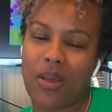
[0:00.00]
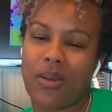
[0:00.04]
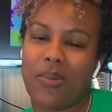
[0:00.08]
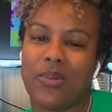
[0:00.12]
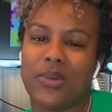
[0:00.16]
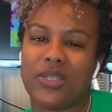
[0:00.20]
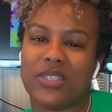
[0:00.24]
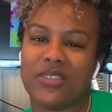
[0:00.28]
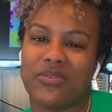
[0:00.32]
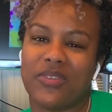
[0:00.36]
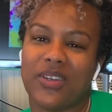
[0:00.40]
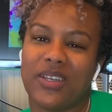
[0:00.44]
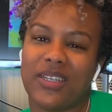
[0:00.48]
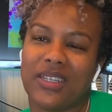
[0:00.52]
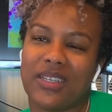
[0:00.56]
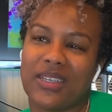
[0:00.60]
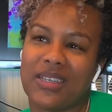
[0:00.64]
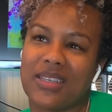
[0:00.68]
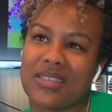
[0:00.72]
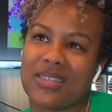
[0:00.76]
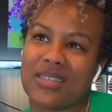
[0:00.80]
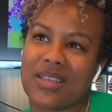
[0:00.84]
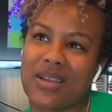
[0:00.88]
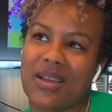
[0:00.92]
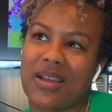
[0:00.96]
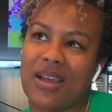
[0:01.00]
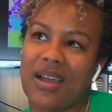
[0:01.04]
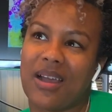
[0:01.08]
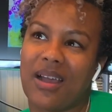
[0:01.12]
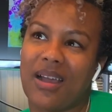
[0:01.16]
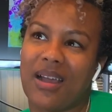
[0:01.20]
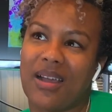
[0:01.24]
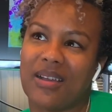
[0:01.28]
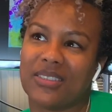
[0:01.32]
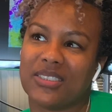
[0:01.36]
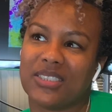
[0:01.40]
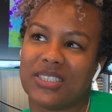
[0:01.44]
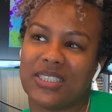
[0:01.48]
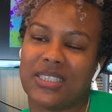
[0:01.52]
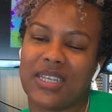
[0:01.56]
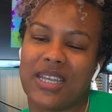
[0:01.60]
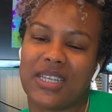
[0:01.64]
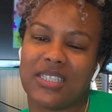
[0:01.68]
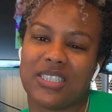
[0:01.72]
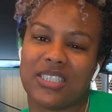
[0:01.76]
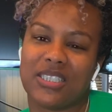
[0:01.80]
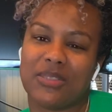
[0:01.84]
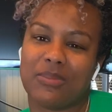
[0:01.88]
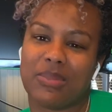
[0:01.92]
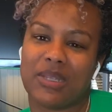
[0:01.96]
what's funny is she
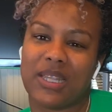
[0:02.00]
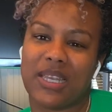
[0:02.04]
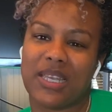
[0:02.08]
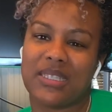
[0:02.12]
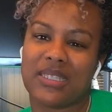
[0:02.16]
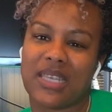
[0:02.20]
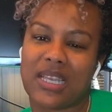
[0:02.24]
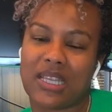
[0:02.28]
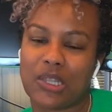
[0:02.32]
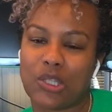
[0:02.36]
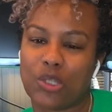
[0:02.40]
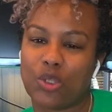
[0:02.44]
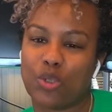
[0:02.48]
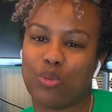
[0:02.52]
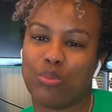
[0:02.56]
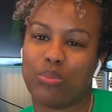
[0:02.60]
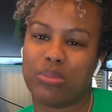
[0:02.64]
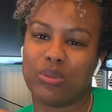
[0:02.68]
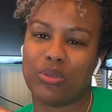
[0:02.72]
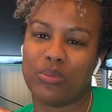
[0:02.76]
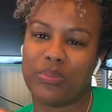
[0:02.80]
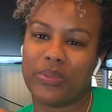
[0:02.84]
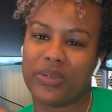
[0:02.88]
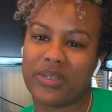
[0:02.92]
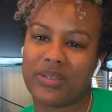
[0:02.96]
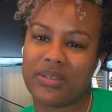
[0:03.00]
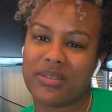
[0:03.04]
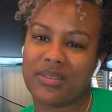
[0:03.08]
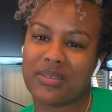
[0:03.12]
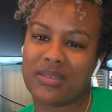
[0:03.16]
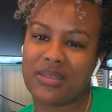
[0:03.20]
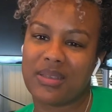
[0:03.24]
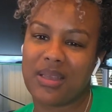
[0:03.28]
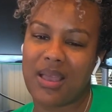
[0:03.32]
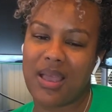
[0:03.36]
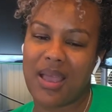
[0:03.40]
she plays like little bloopers